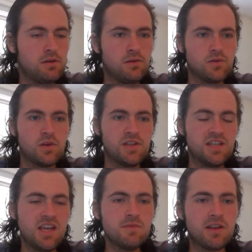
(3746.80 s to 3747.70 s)
So these
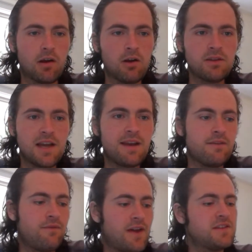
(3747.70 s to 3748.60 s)
teams aren't that
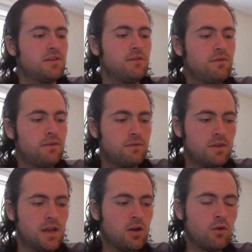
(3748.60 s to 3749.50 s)
inventive.
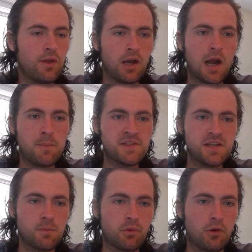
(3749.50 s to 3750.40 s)
They go the opposite
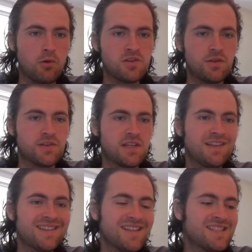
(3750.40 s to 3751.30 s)
approach, and they'll say,
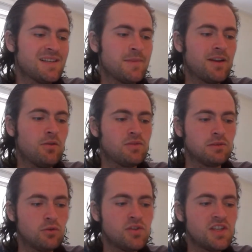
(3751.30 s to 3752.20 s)
let's get somebody who's
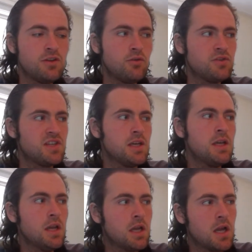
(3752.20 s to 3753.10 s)

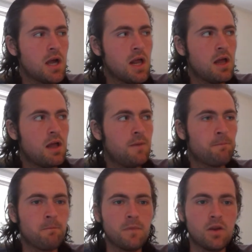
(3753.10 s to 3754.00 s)
loosey-goosey,
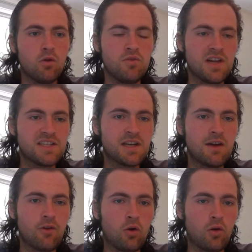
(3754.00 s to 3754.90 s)
who doesn't have
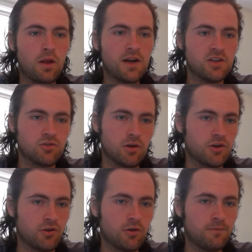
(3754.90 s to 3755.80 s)
a whole lot of
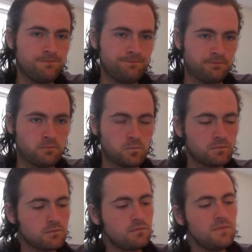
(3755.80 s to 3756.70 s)
structure,
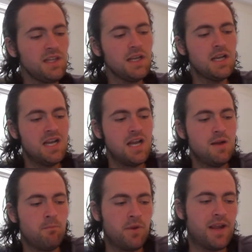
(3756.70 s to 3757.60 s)

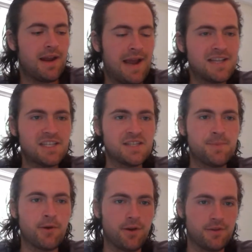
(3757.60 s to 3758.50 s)
but yet has
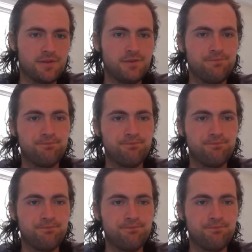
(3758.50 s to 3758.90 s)
experience.